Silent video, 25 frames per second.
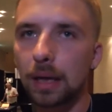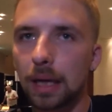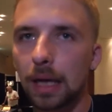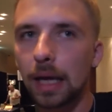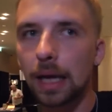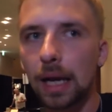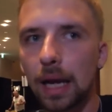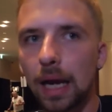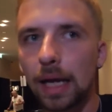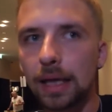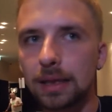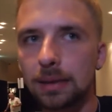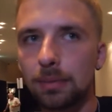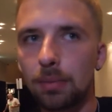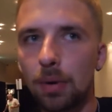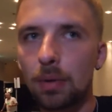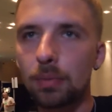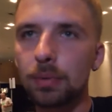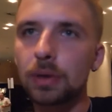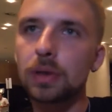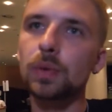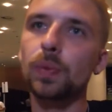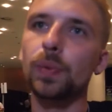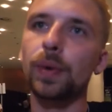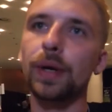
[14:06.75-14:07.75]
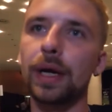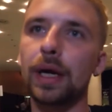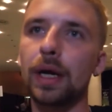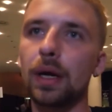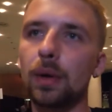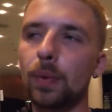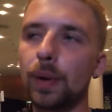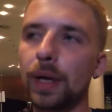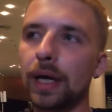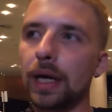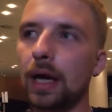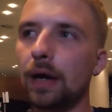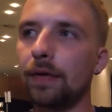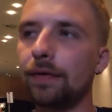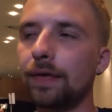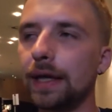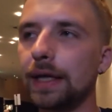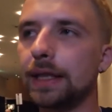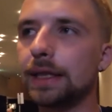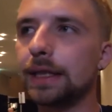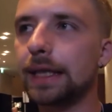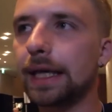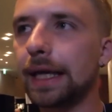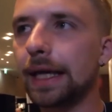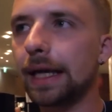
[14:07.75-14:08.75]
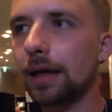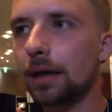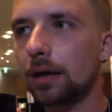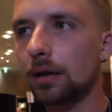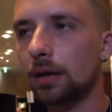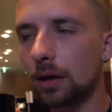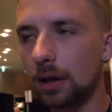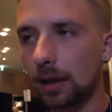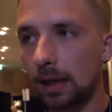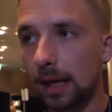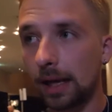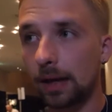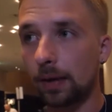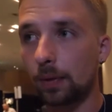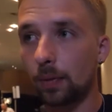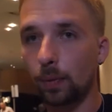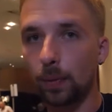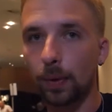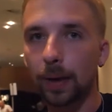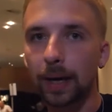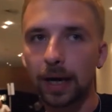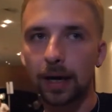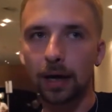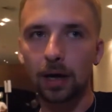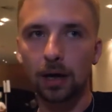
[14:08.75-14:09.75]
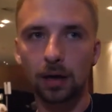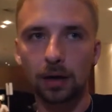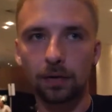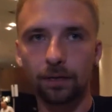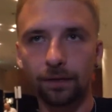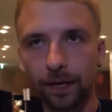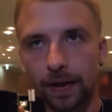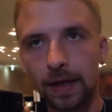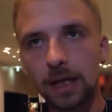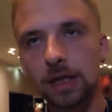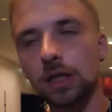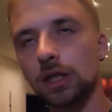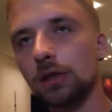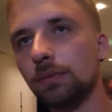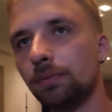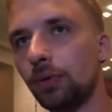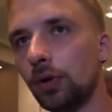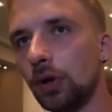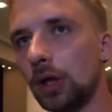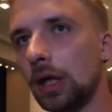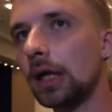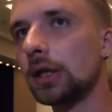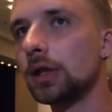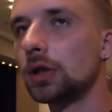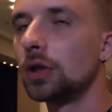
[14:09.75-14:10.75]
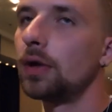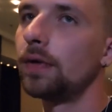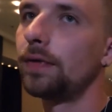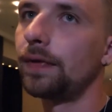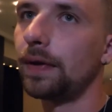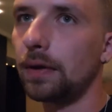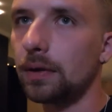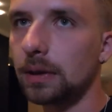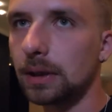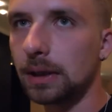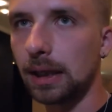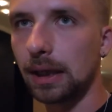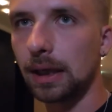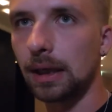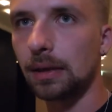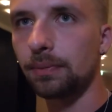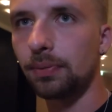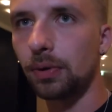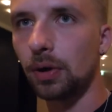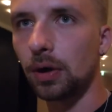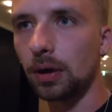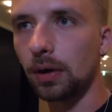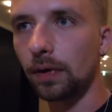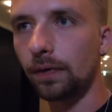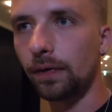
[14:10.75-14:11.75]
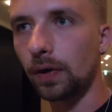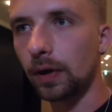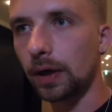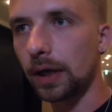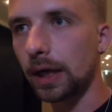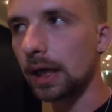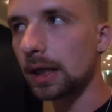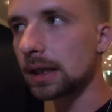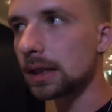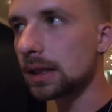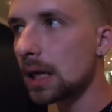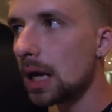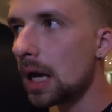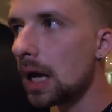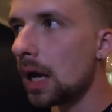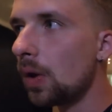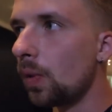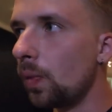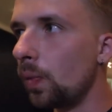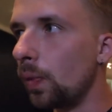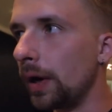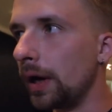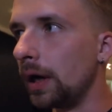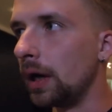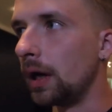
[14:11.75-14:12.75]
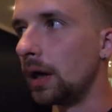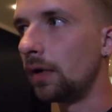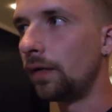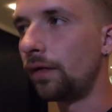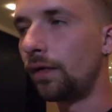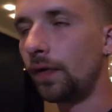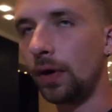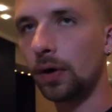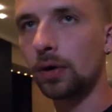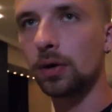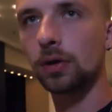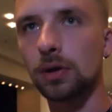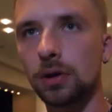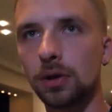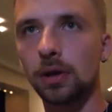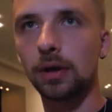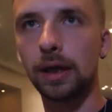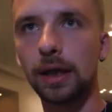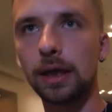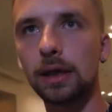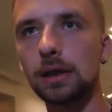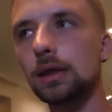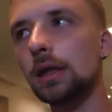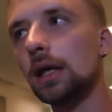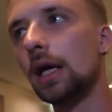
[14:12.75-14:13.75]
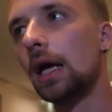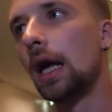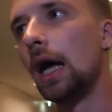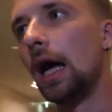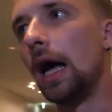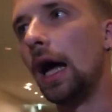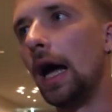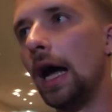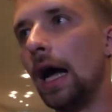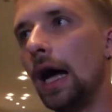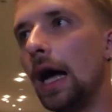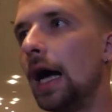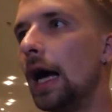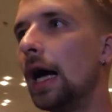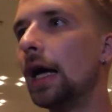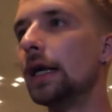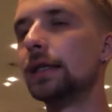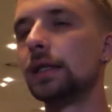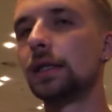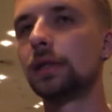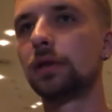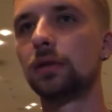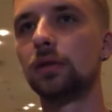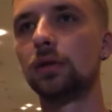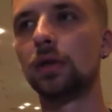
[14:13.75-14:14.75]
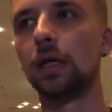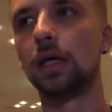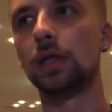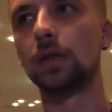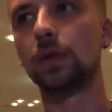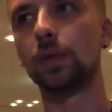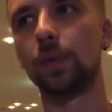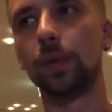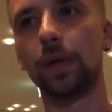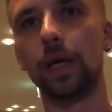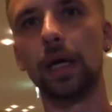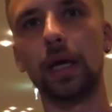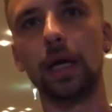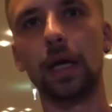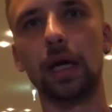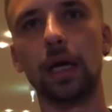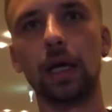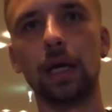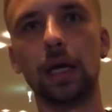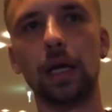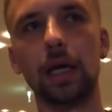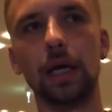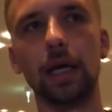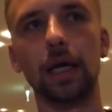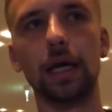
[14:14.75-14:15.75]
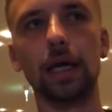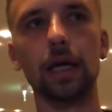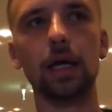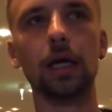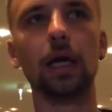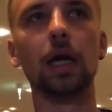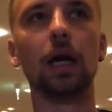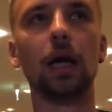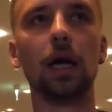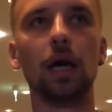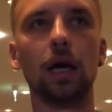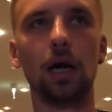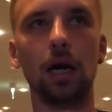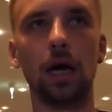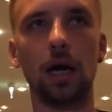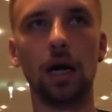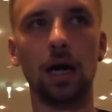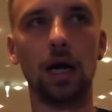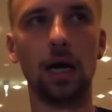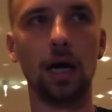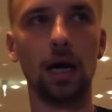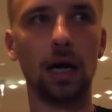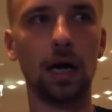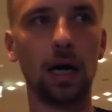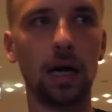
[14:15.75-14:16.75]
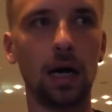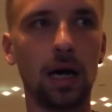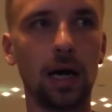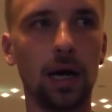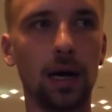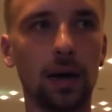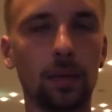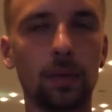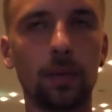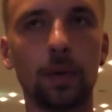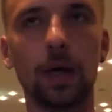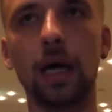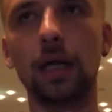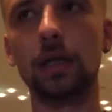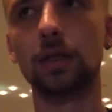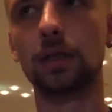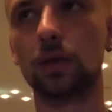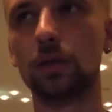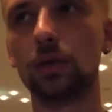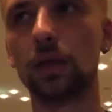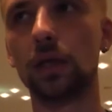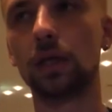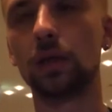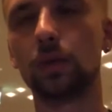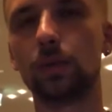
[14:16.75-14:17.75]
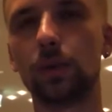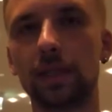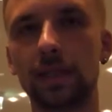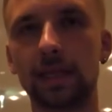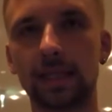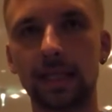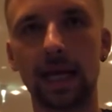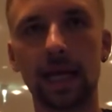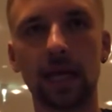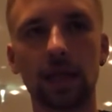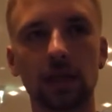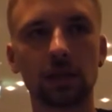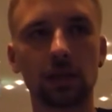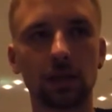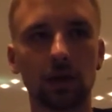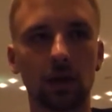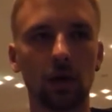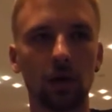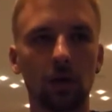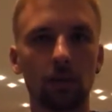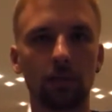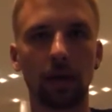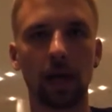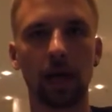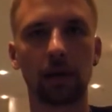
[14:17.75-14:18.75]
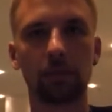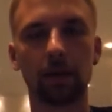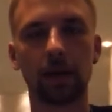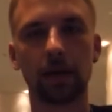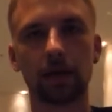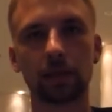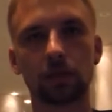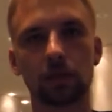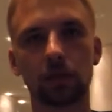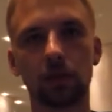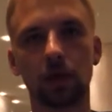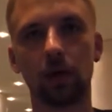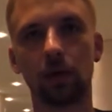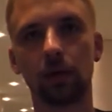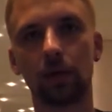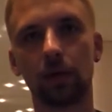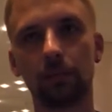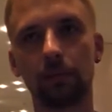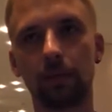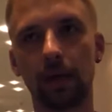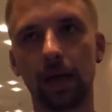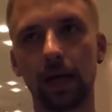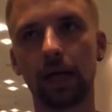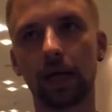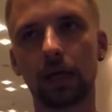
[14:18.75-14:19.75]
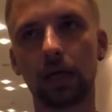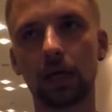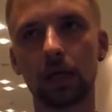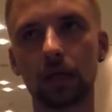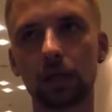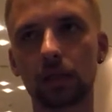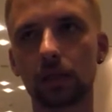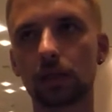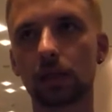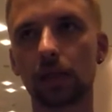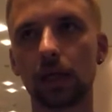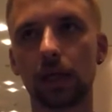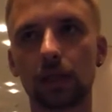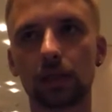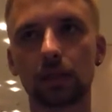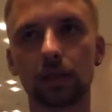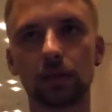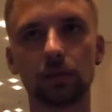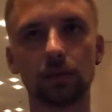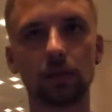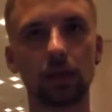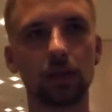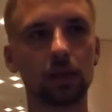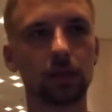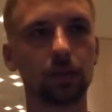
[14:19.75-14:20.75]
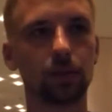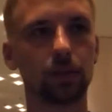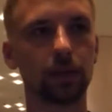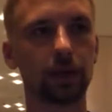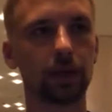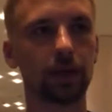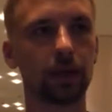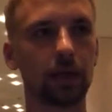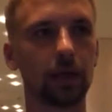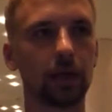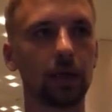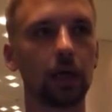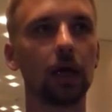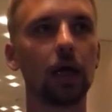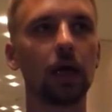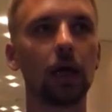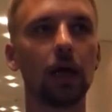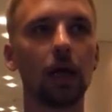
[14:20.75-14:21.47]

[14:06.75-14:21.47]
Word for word: ideas. At the moment, we are, we have idea like we are finishing production of our second product for kids. We are focused on it, and as soon as we uh, as soon as we send all backpacks to our bakers, as soon as we